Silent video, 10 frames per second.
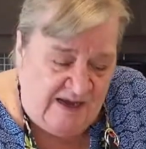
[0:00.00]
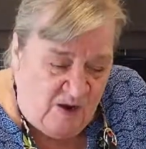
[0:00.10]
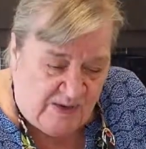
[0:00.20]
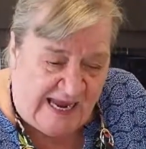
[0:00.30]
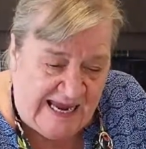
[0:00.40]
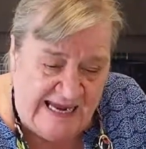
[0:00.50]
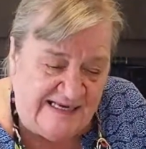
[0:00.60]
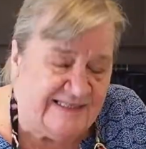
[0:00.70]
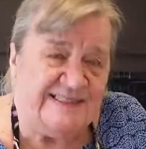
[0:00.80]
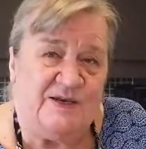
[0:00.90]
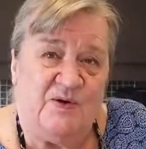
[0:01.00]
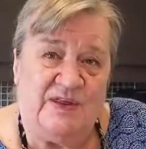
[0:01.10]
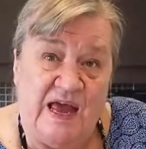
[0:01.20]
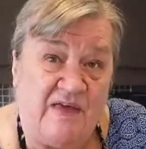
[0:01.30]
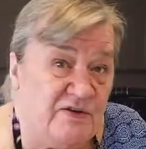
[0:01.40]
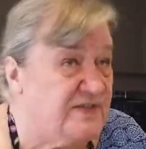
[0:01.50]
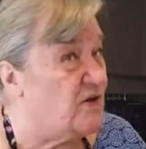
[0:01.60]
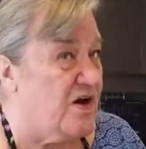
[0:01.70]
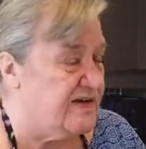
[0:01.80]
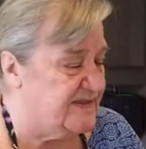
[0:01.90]
Okay, so the other
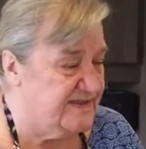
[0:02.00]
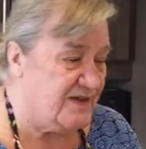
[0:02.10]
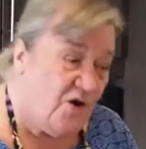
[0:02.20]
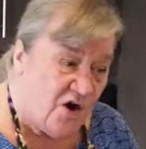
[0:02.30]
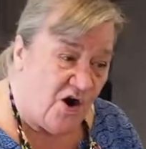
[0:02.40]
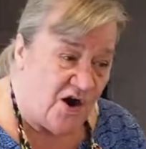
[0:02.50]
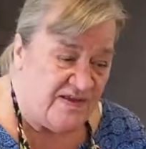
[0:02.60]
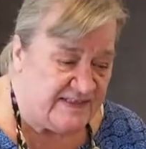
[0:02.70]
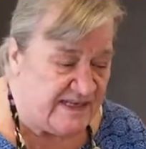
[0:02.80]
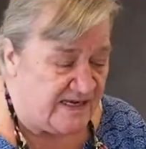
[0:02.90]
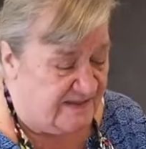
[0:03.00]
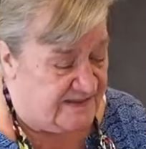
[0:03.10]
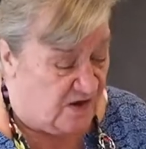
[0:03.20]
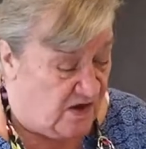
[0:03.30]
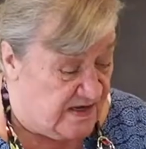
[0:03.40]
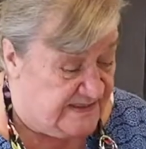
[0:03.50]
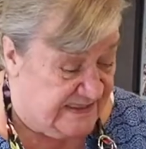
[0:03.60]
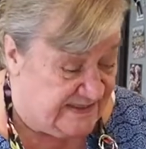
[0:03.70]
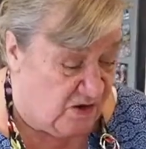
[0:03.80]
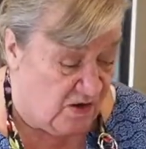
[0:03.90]
sauces are, the second sauce
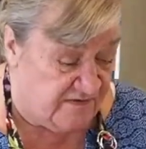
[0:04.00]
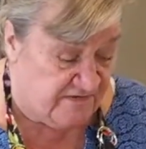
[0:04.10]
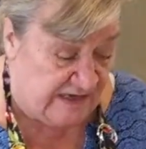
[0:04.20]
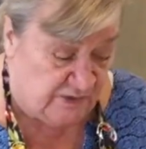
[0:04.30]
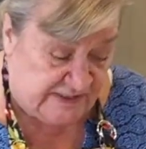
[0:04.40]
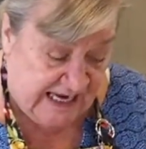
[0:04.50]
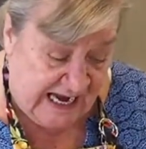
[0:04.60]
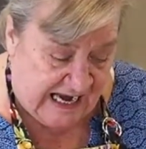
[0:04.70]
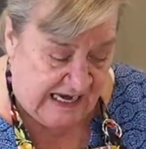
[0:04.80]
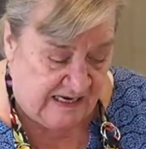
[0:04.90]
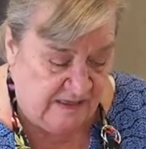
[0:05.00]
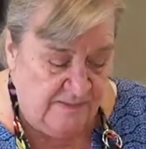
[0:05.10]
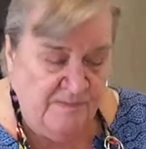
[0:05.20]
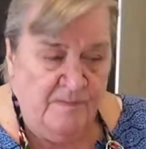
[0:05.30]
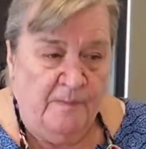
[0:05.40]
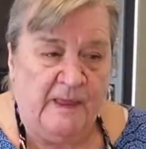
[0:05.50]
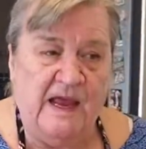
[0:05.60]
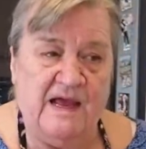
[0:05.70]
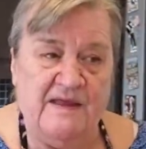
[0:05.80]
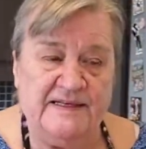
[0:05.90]
is called velouté.
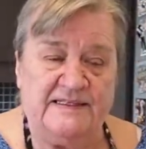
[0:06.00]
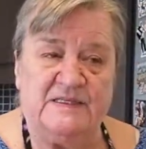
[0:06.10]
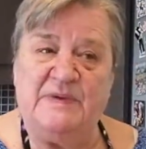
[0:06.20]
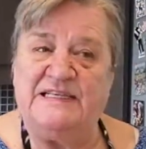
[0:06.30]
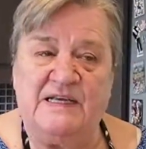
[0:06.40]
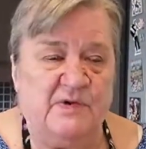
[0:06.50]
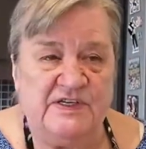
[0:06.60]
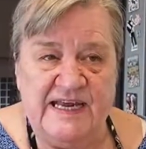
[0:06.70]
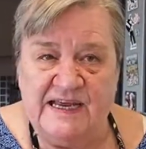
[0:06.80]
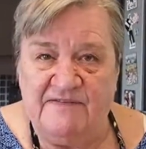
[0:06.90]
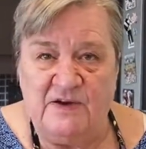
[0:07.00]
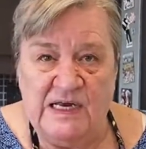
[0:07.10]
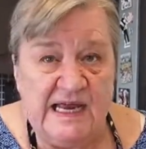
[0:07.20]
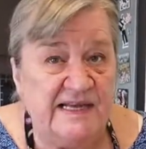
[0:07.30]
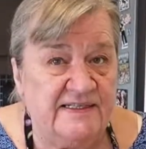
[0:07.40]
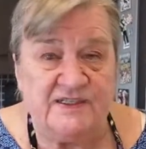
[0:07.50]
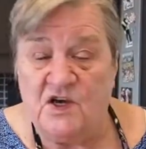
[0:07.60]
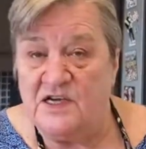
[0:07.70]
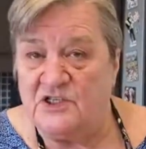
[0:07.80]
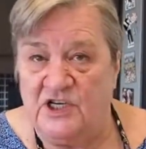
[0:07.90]
And this is basically you take a very light
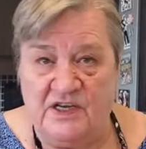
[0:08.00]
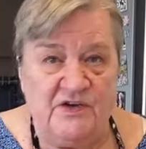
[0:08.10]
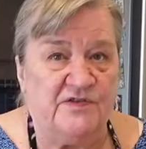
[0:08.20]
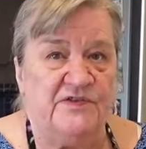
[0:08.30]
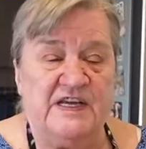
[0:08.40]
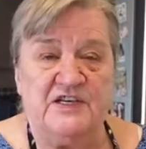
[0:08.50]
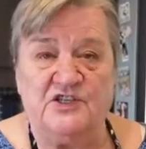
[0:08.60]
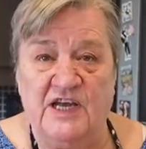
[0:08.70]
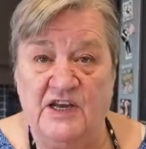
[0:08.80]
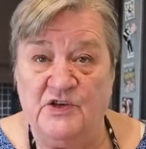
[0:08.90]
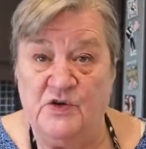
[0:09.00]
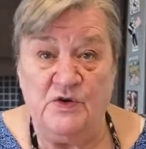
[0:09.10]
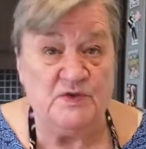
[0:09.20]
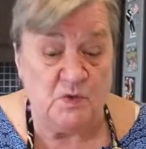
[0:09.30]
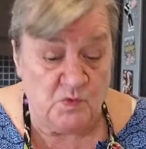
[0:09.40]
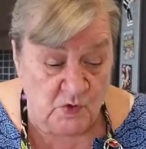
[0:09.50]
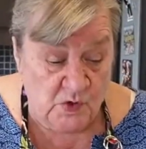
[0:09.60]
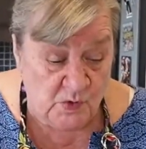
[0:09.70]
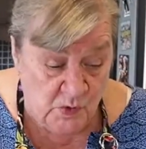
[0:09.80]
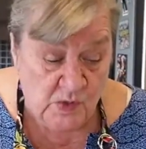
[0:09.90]
stock chicken or fish and you use a
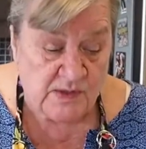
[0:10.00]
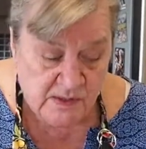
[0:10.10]
roux,